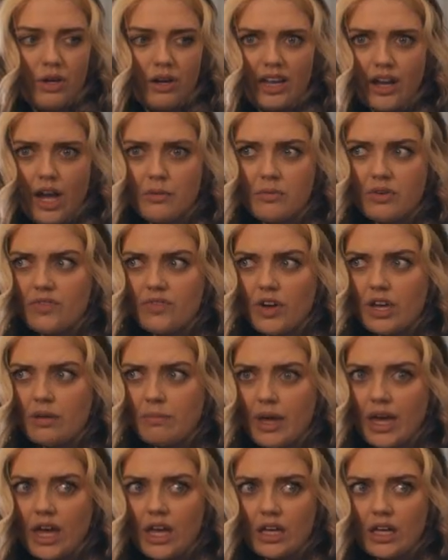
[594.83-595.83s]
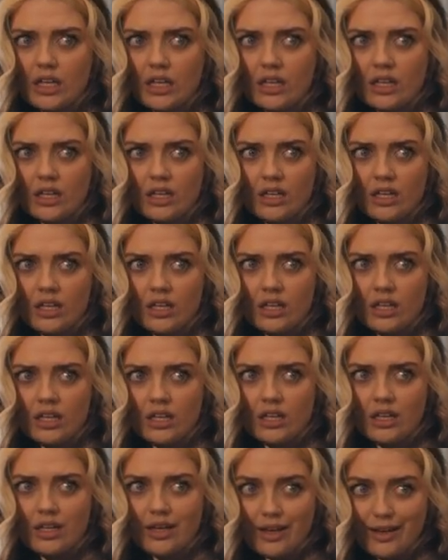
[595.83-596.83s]
not like homophobic.
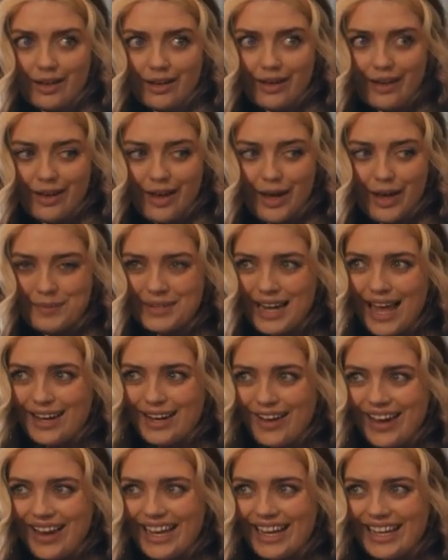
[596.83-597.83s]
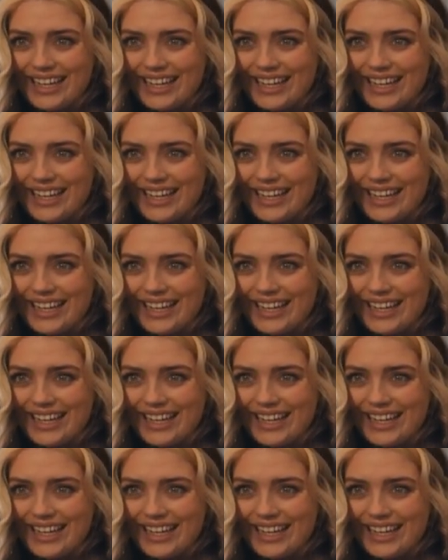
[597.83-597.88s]
I'm an ally.